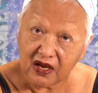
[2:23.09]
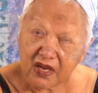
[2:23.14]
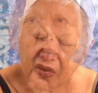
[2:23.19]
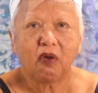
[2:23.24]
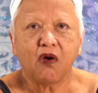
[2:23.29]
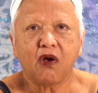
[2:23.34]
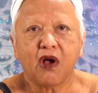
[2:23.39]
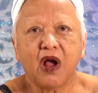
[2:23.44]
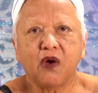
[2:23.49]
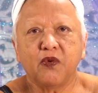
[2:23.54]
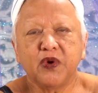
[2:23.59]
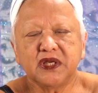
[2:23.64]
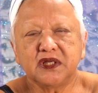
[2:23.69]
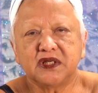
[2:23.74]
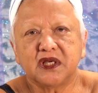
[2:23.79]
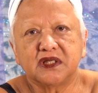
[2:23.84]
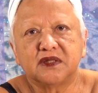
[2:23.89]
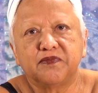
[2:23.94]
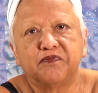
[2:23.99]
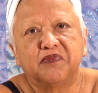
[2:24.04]
Or are we
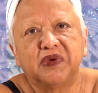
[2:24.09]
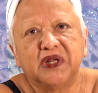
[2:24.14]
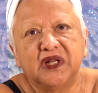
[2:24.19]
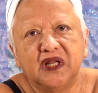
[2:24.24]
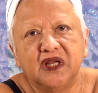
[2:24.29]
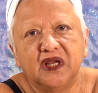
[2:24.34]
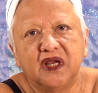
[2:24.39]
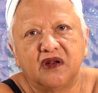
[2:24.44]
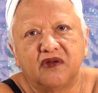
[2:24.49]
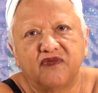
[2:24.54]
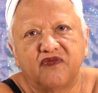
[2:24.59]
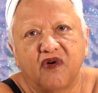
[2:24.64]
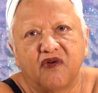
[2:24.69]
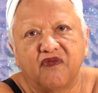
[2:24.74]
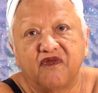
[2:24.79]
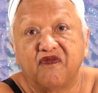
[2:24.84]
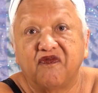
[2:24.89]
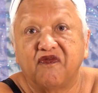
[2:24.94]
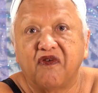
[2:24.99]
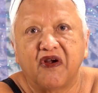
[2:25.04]
just building it for
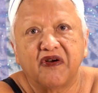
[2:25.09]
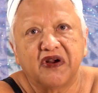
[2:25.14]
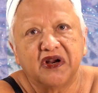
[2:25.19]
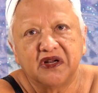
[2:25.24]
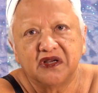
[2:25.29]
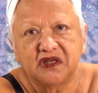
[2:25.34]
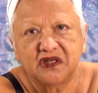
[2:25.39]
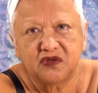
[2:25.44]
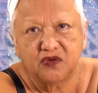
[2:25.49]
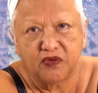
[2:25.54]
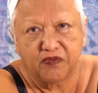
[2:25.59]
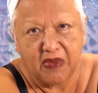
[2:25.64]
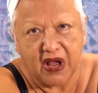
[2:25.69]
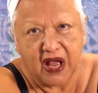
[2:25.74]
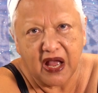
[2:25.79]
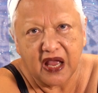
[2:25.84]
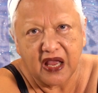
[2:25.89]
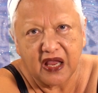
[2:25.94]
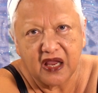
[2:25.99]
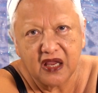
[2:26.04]
foreigners to
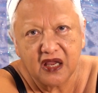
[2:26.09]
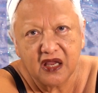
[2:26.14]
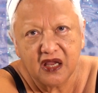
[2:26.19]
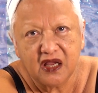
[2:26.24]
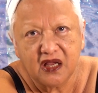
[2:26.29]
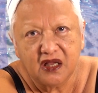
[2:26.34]
buy